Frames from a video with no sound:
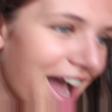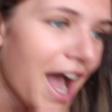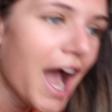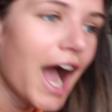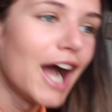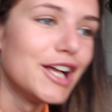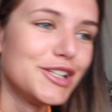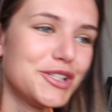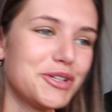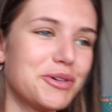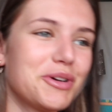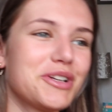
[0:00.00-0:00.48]

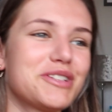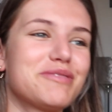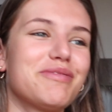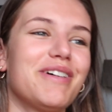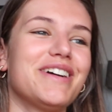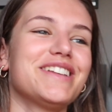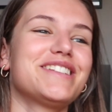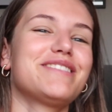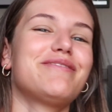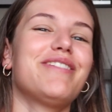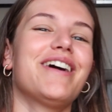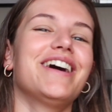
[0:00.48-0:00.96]
I do wash my
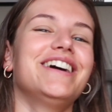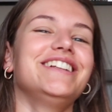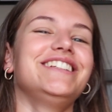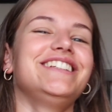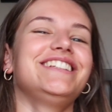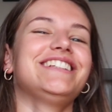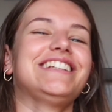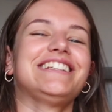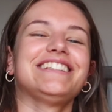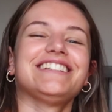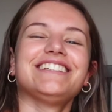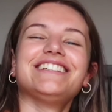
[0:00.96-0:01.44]

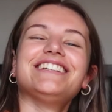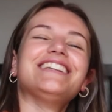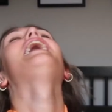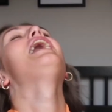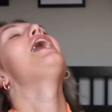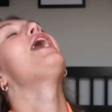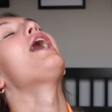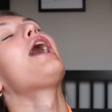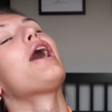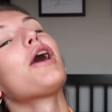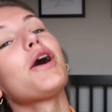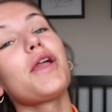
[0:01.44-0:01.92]
sponge.
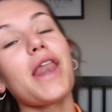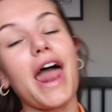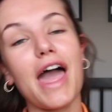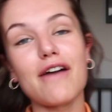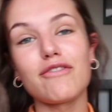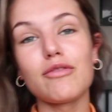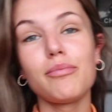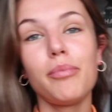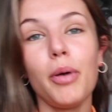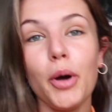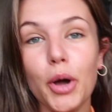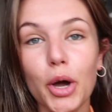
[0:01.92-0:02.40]
I don't
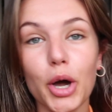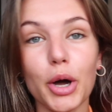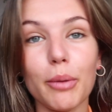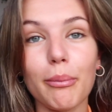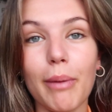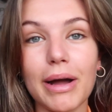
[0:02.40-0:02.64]
ever put